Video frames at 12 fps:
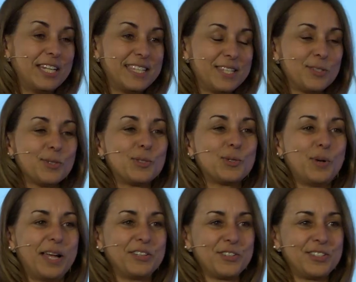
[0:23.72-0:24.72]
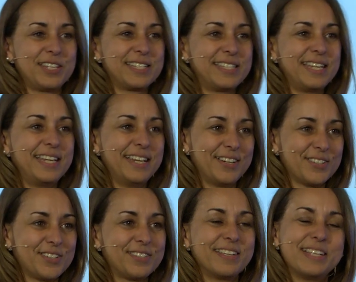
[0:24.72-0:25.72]
it, is not 260
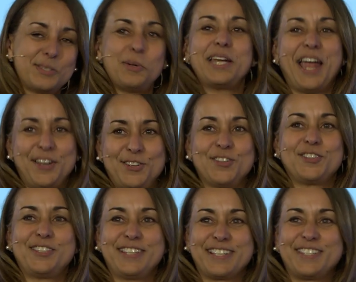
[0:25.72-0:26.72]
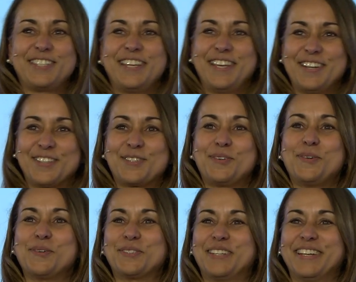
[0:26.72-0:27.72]
years. It's 160 years
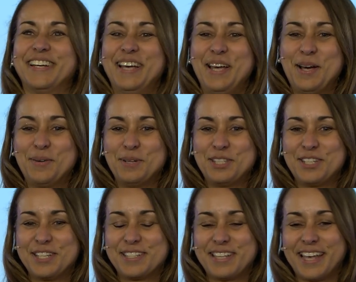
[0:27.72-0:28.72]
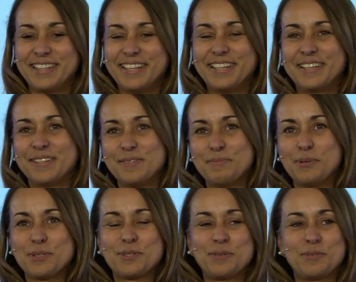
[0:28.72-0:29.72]
old, which is, I think,
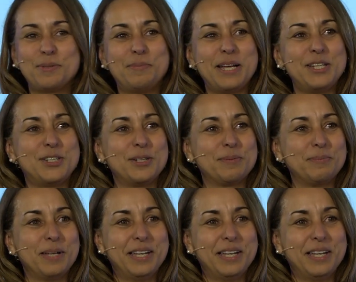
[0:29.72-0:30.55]
most of the Belgium